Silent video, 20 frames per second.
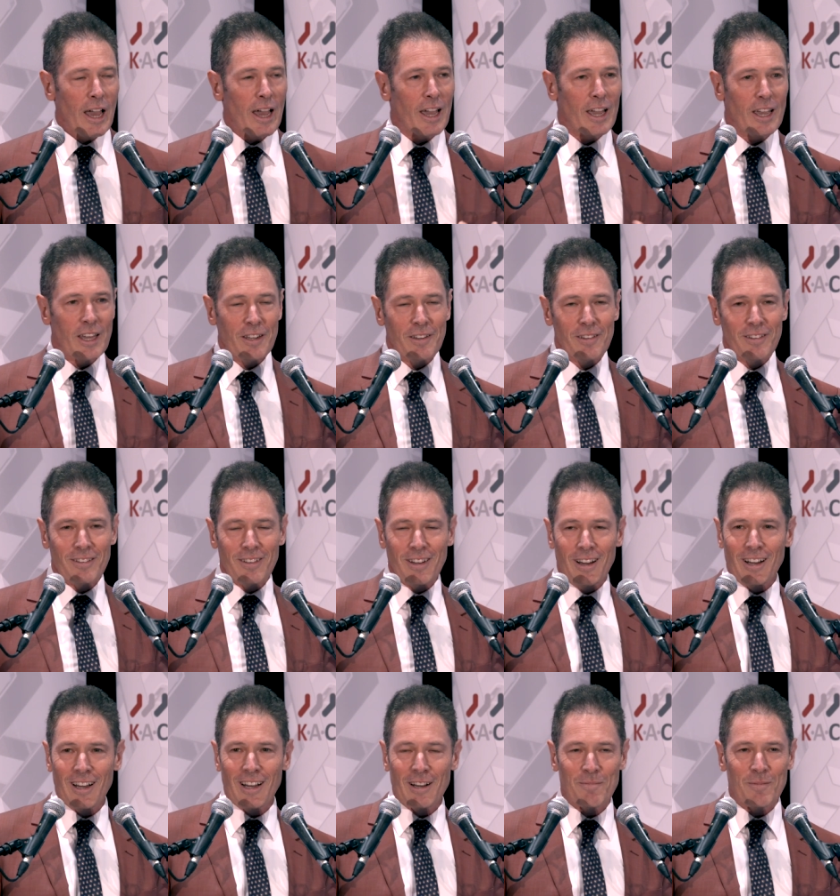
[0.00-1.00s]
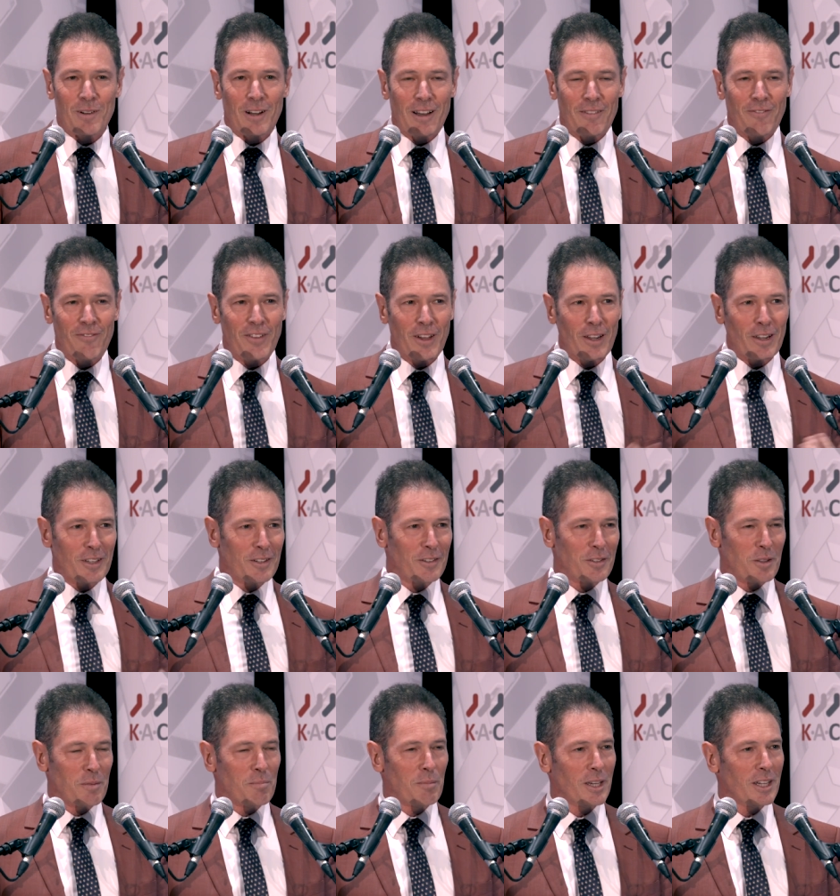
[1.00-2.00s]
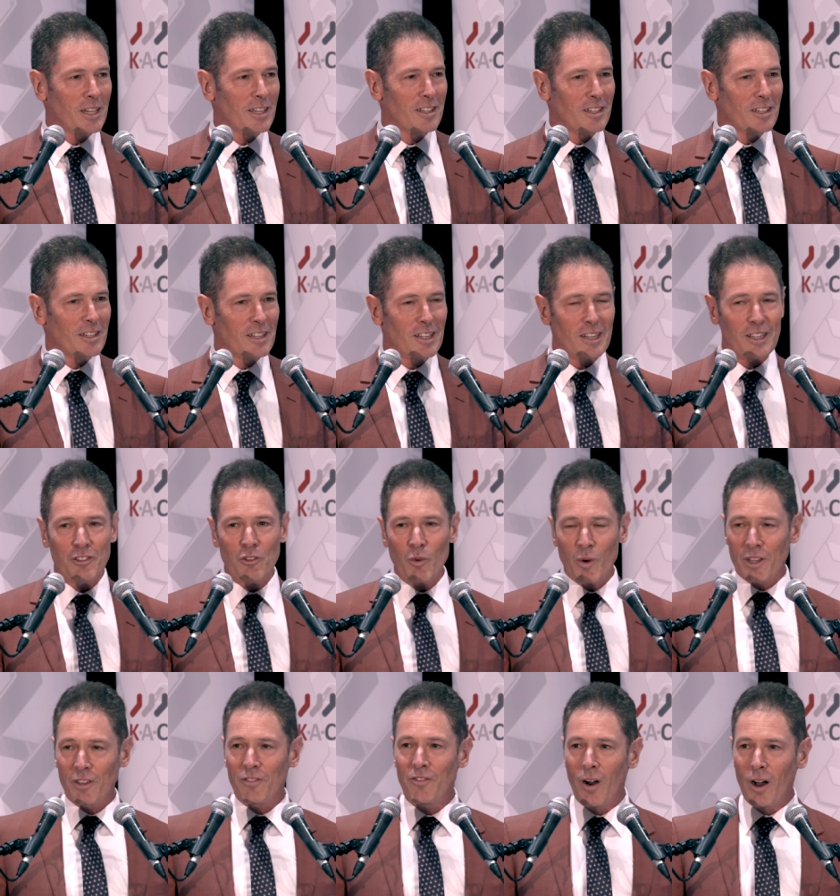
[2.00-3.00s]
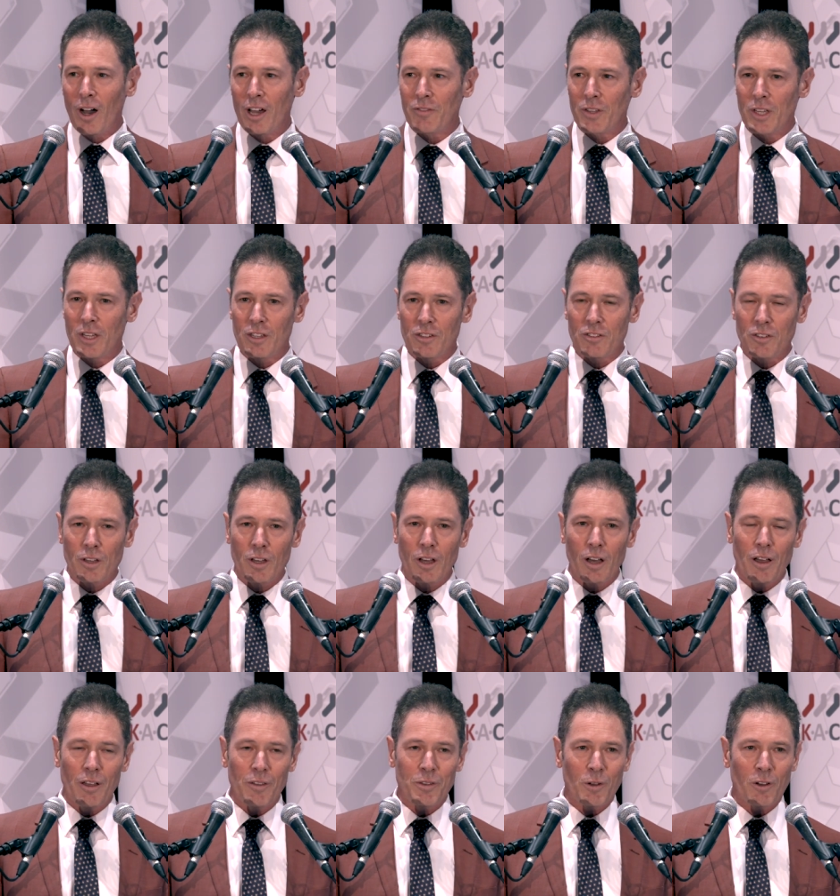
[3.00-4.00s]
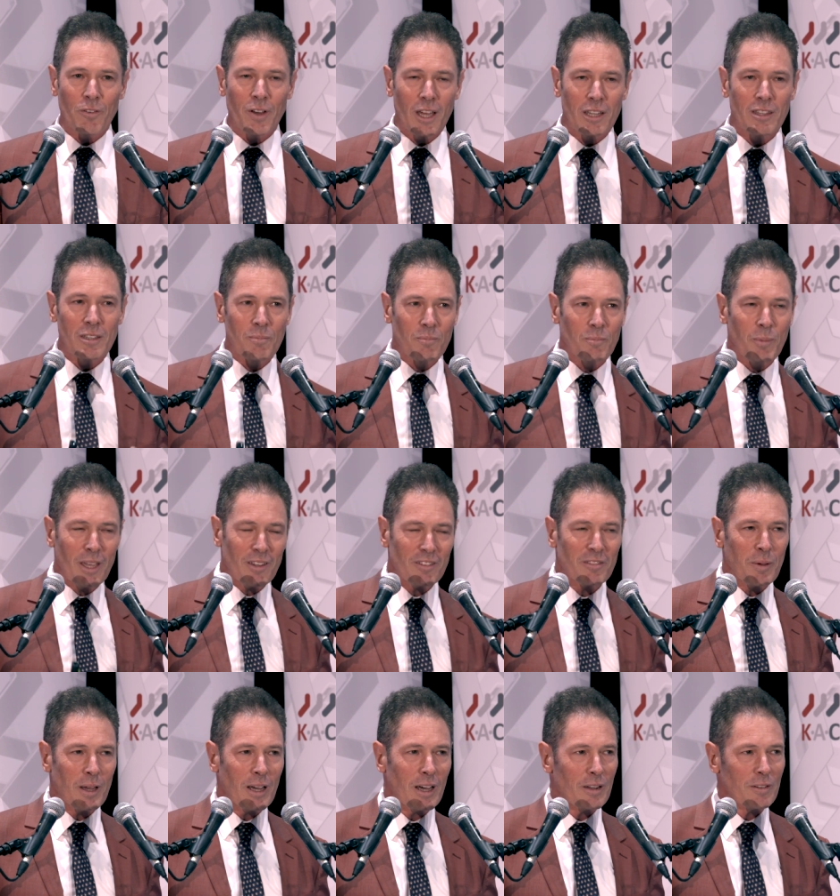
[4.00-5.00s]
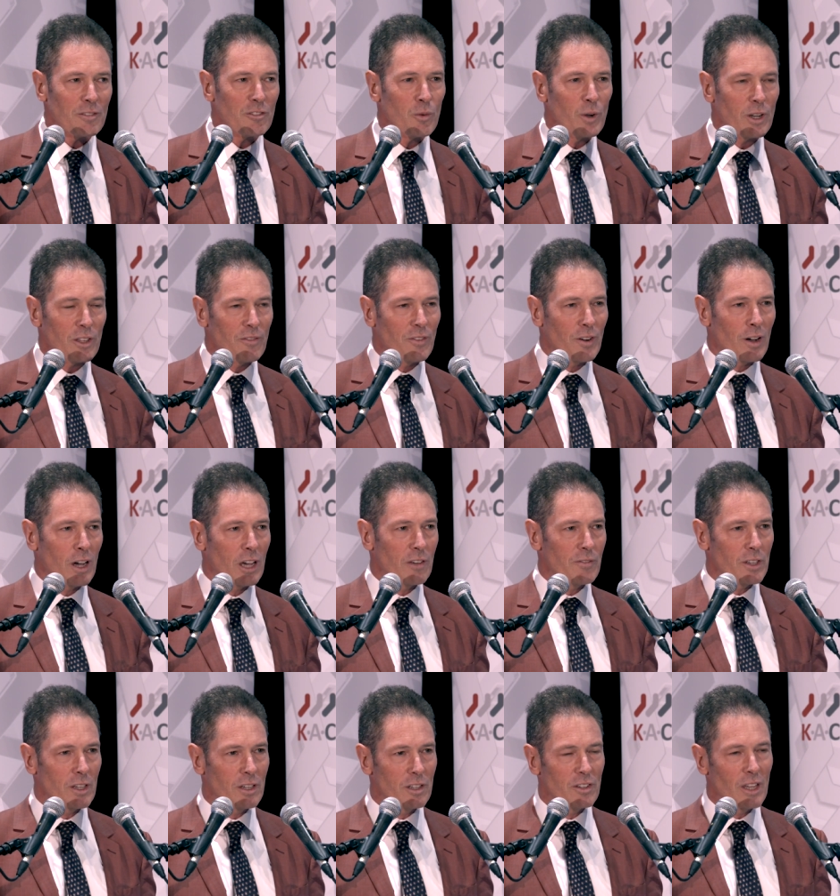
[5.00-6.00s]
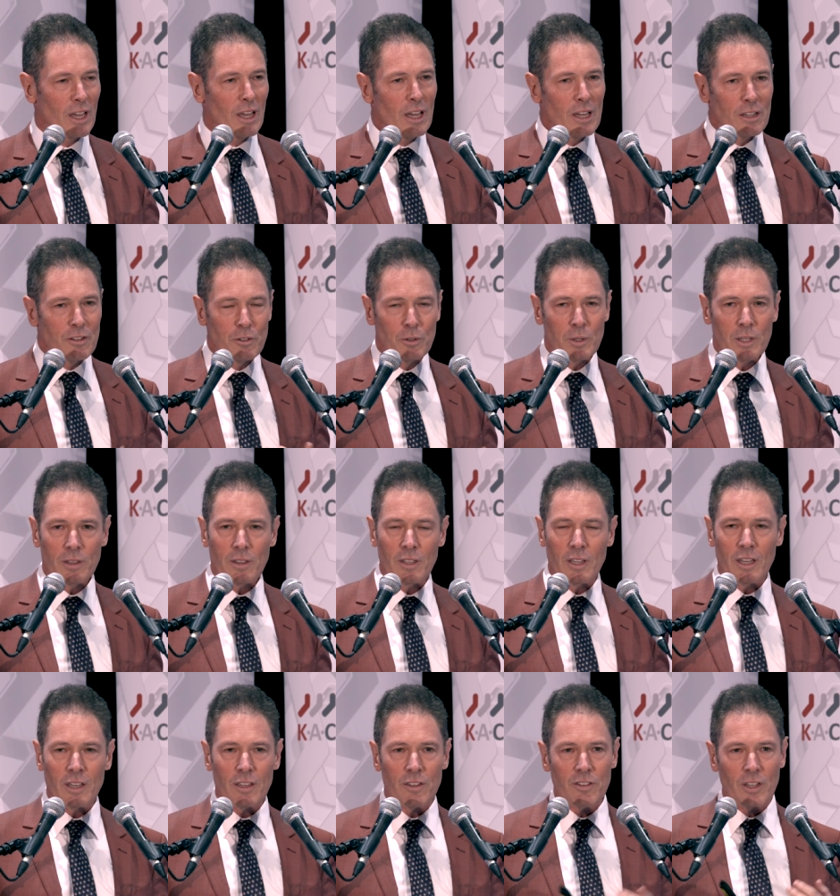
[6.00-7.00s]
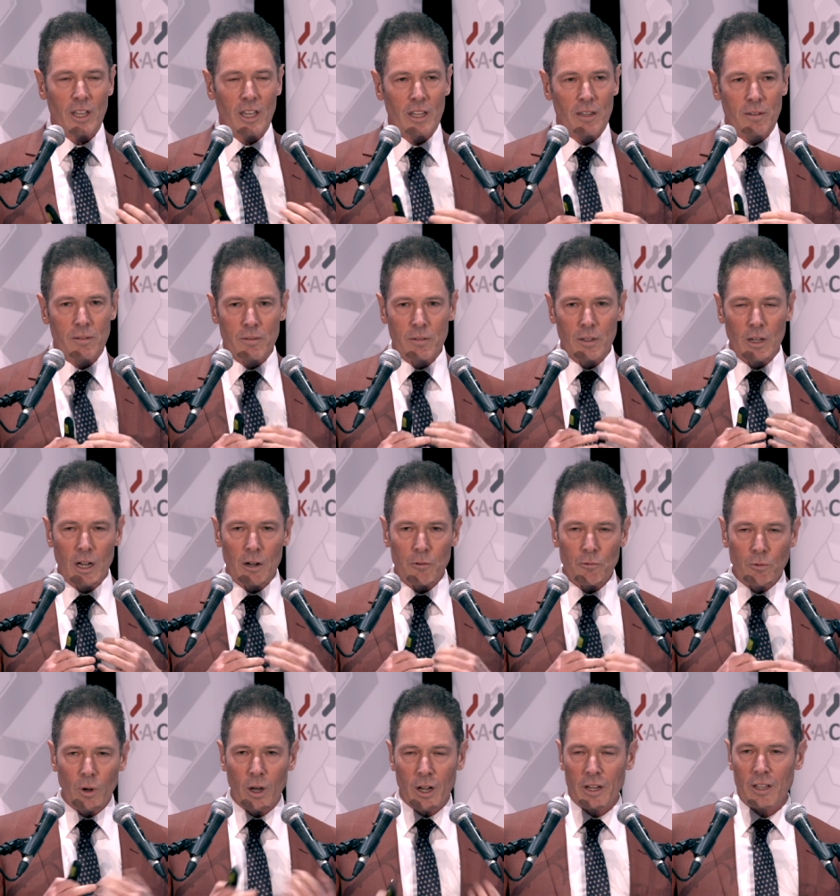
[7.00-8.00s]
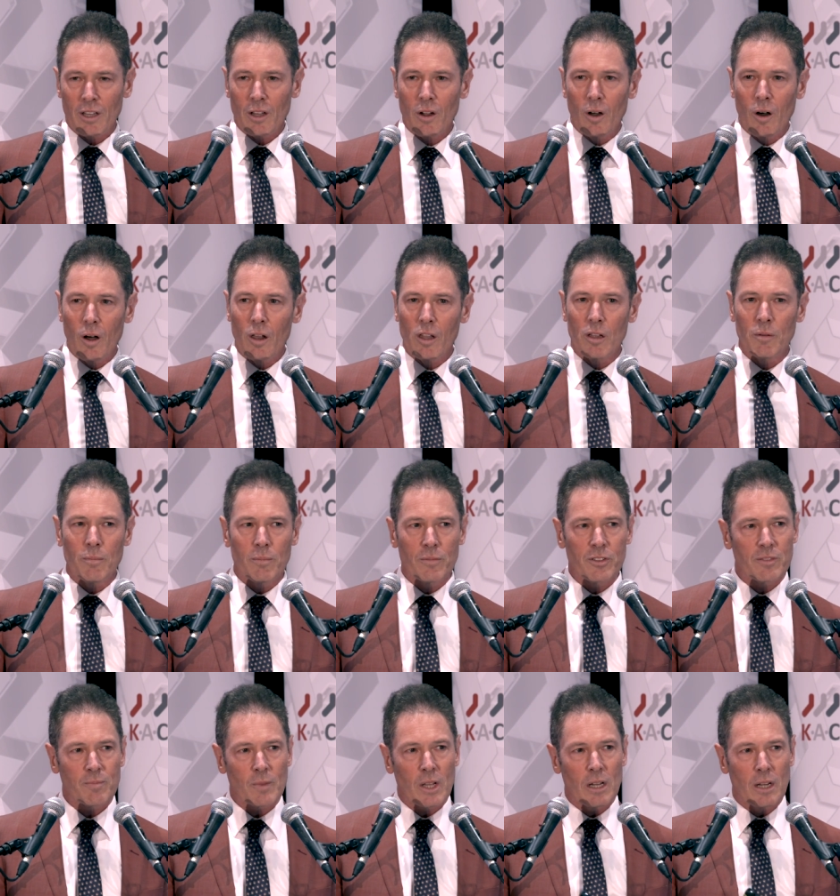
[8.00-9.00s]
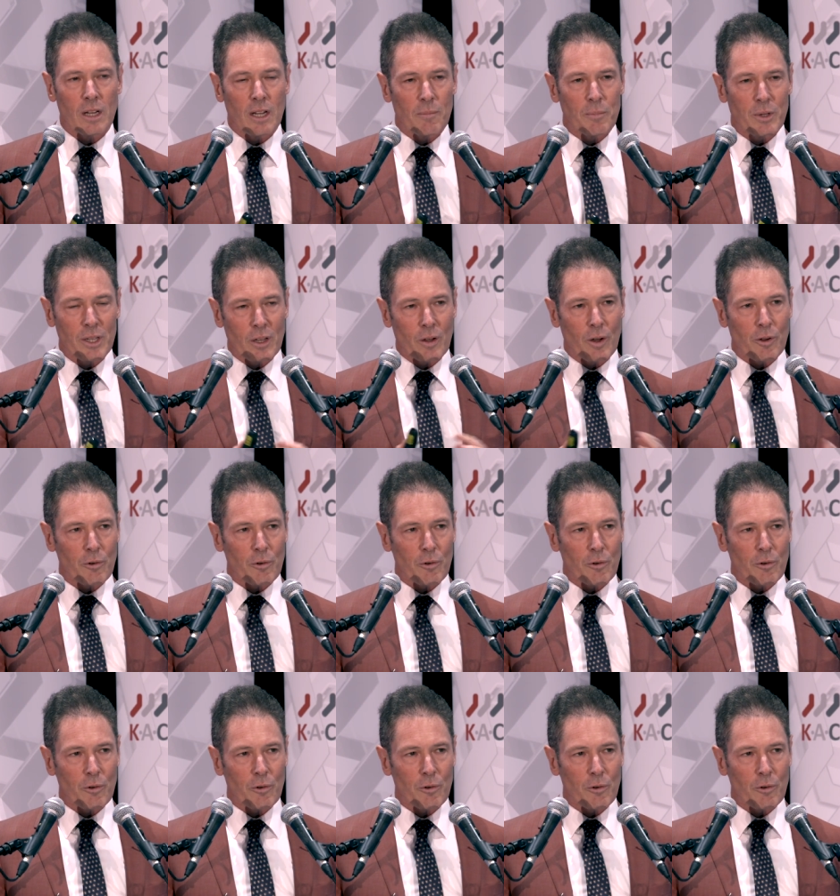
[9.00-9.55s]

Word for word: and um, fell into the media nearly 25 years ago. So I've had the best part of 25 years doing things in uh, writing columns, uh, being